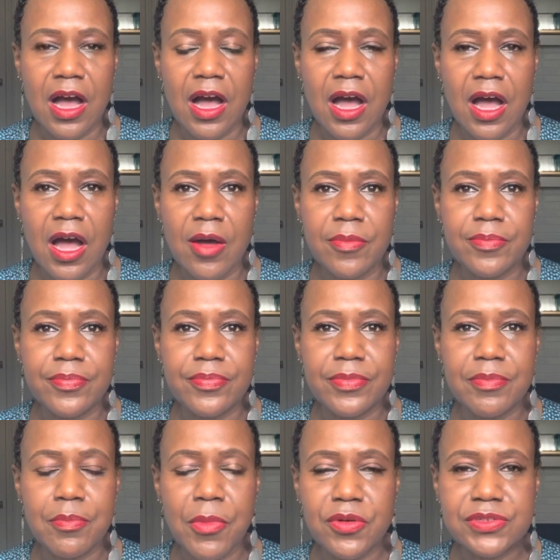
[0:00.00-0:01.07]
Um,
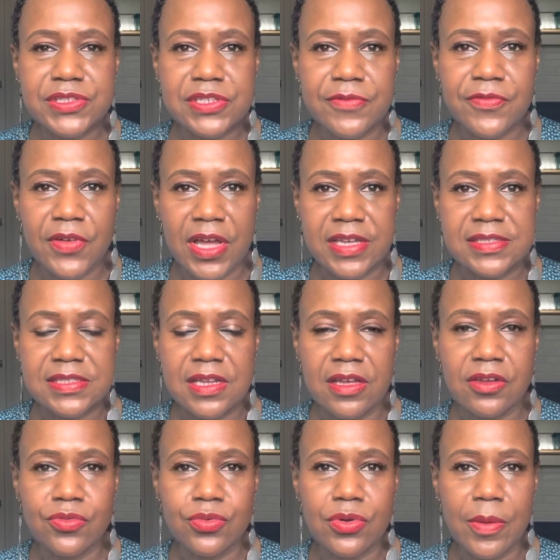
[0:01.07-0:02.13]
most of us
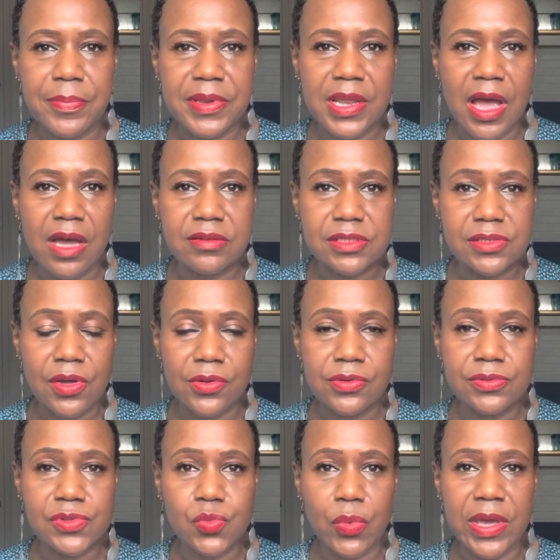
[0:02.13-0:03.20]
grew up in
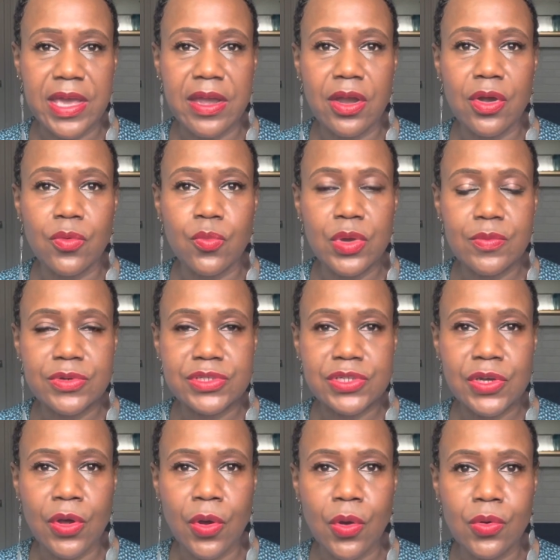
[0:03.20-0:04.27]
households where we were
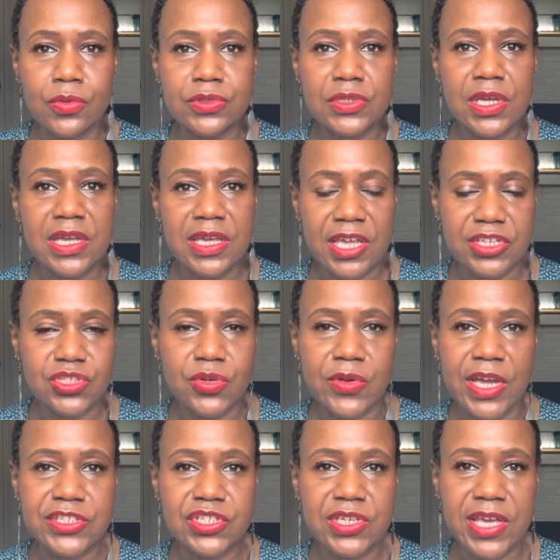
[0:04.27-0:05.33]
told, get your
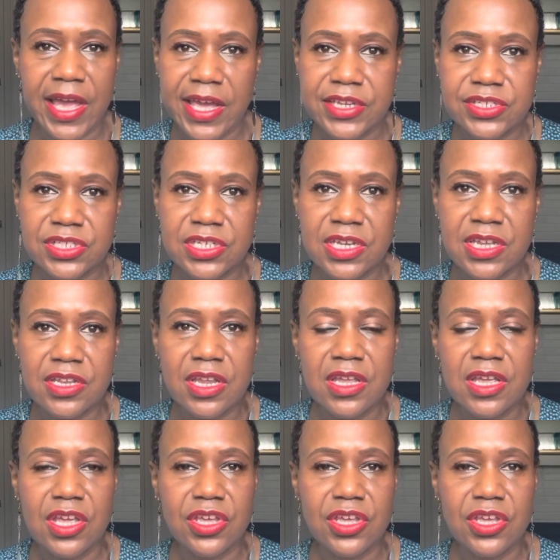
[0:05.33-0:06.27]
education,